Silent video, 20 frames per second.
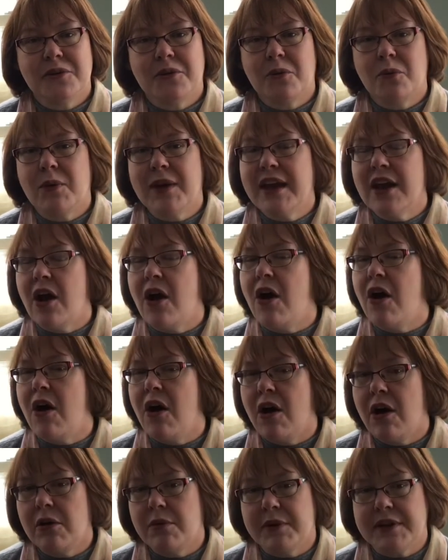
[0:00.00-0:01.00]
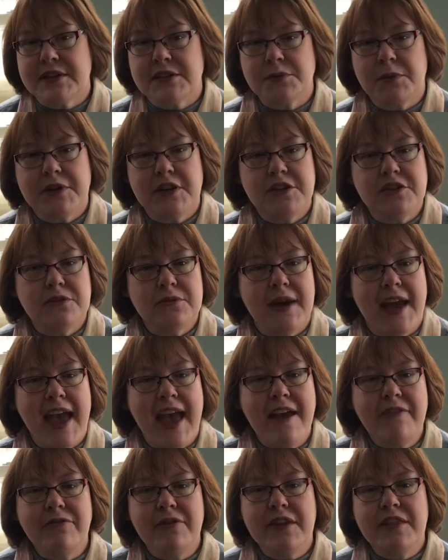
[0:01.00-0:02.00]
We always want to do
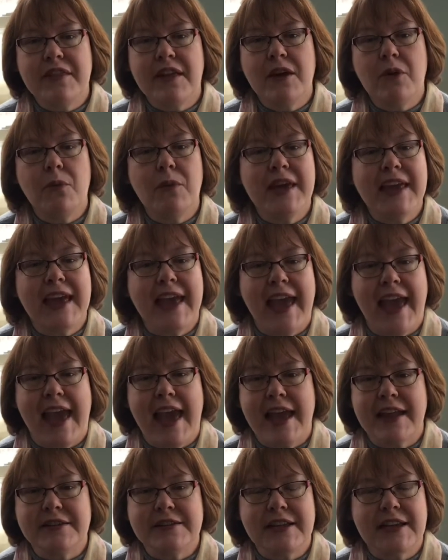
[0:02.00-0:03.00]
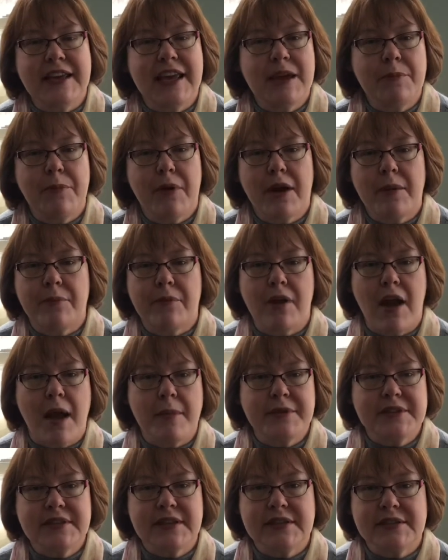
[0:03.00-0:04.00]
everything we can to keep our
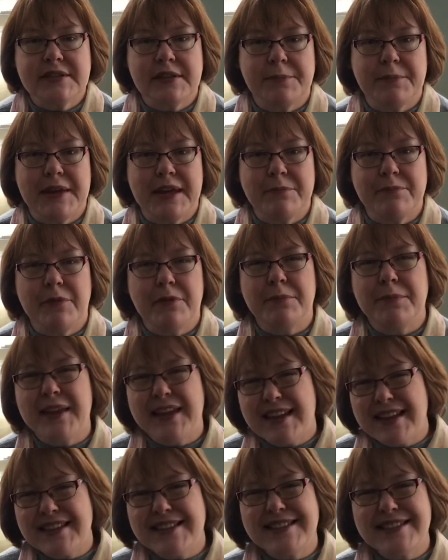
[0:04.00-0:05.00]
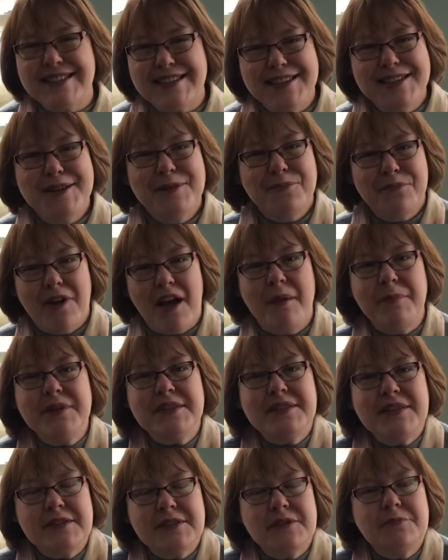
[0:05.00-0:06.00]
promises to people because
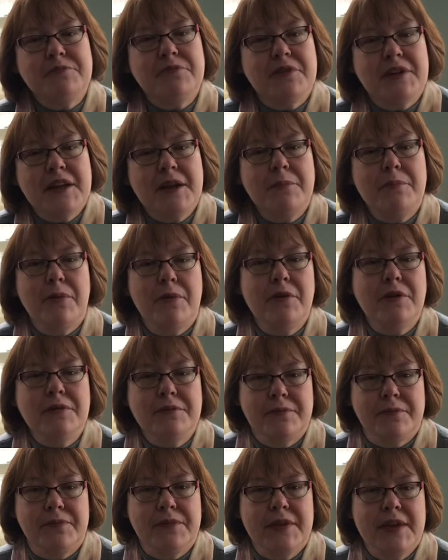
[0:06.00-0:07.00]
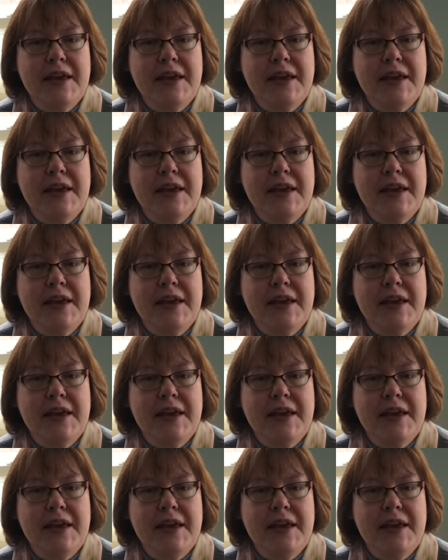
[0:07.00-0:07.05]
promises are pretty important.